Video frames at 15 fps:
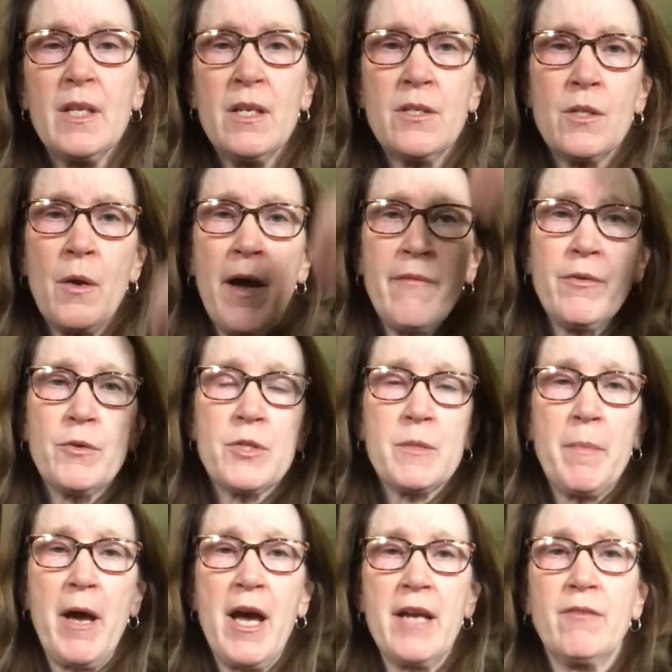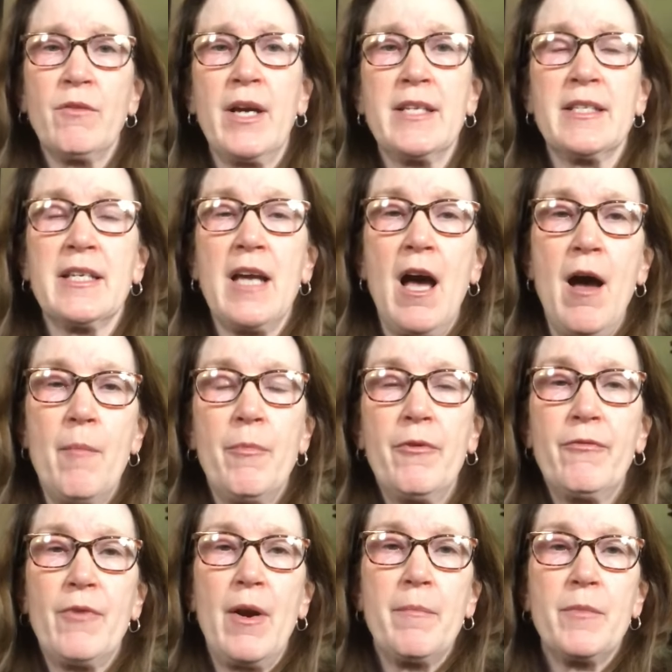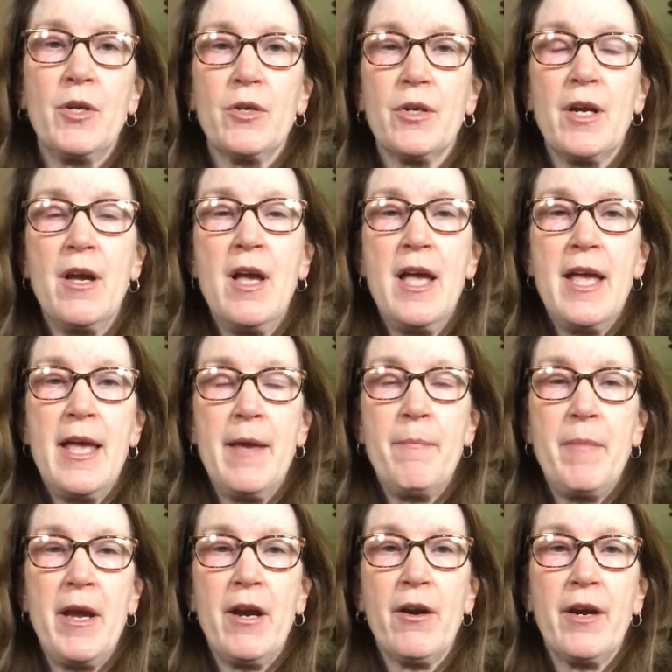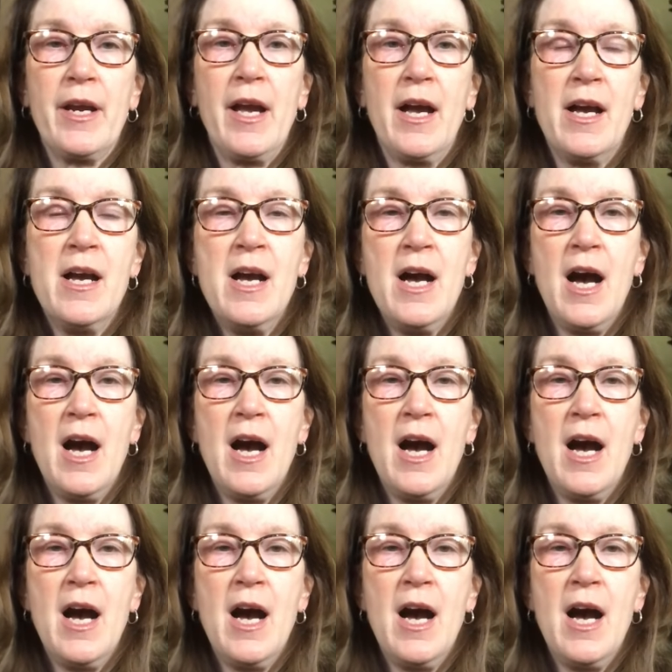So have your spine rising up from your hip area,